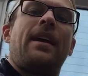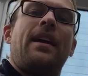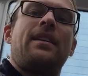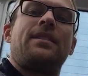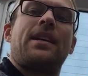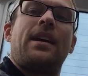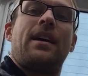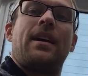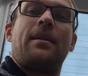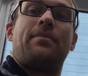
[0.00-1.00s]
and
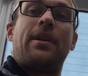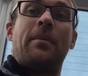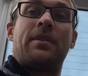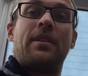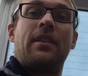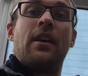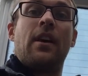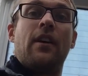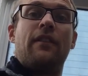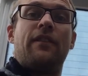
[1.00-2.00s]
uh, prepped
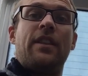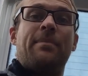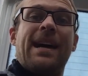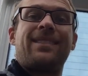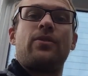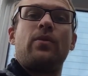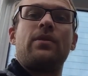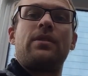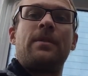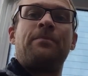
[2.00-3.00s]
for the back
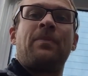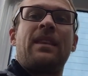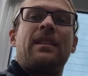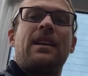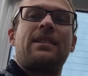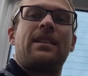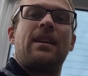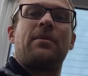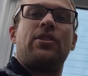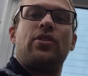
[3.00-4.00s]
doors. The last
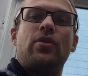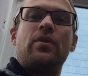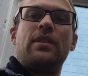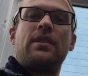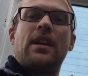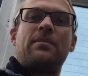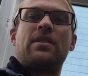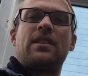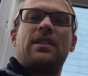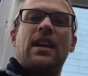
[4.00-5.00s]
thing I'm going to do is I'm
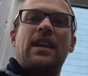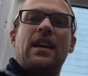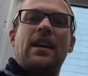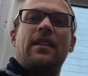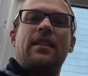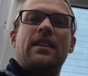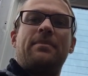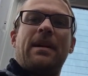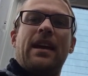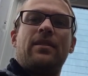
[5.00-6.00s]
just going to take out
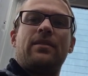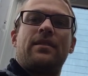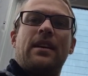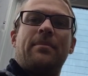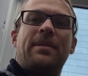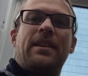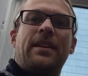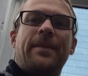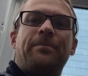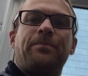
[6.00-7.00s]
these panels up
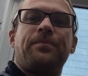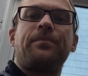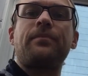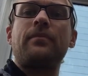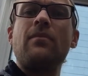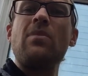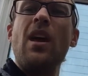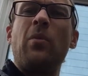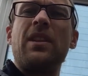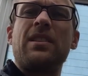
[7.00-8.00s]
here.
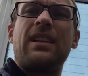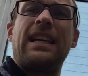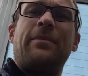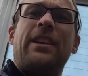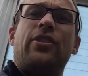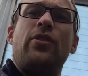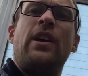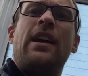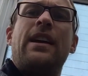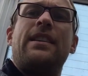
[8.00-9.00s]
And what that's going to allow me to
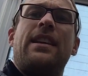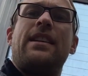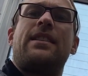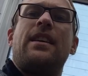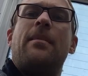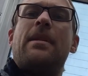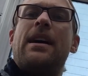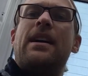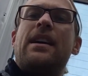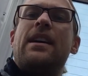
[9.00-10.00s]
do is get some
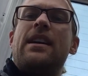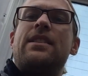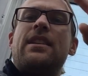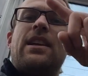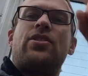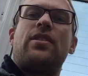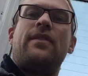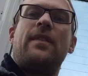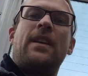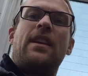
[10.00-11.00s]
uh,
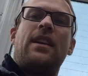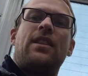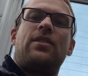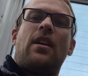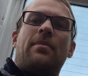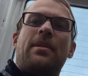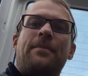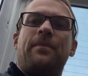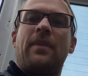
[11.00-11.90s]
insulation in the top